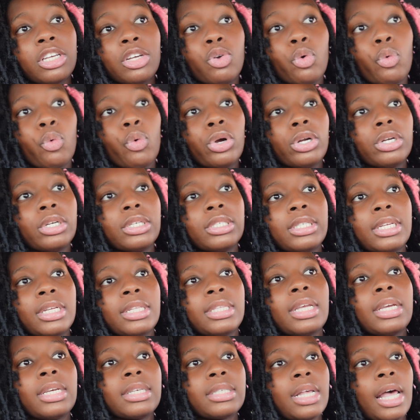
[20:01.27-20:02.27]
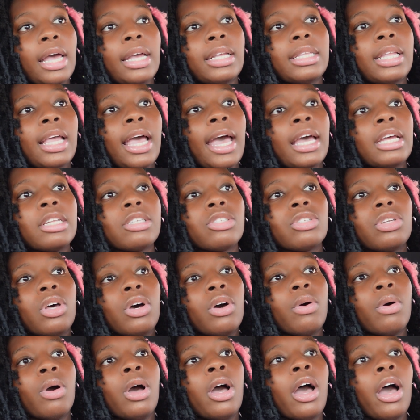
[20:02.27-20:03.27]
and orders and things like that.
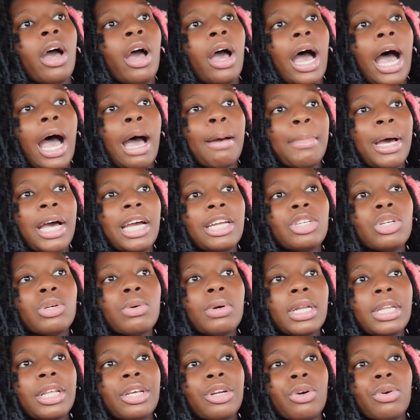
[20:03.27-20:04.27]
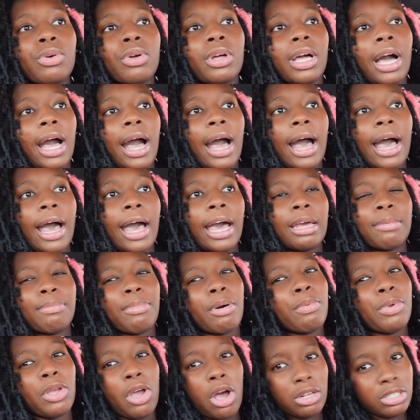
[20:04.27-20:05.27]
So I might do a little guide,
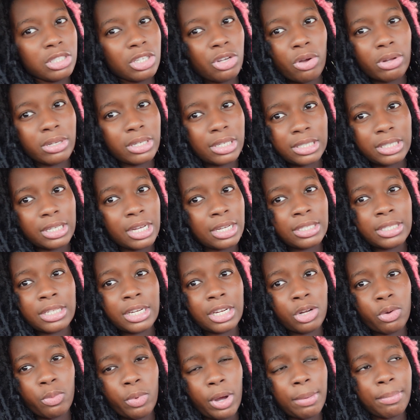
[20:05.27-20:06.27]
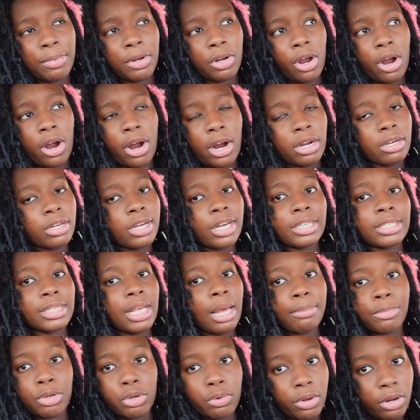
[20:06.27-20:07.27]
but we also gonna discuss it in the webinar because
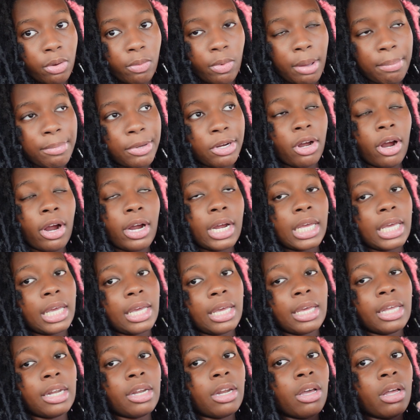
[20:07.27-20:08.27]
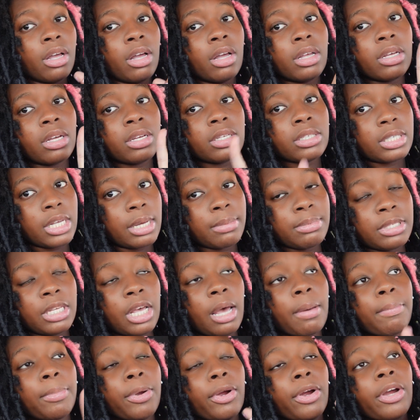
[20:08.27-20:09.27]
I'm doing a webinar in
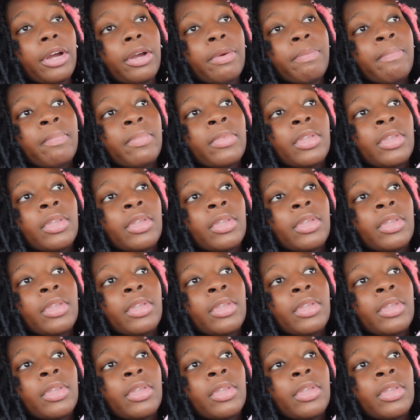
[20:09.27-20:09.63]
September.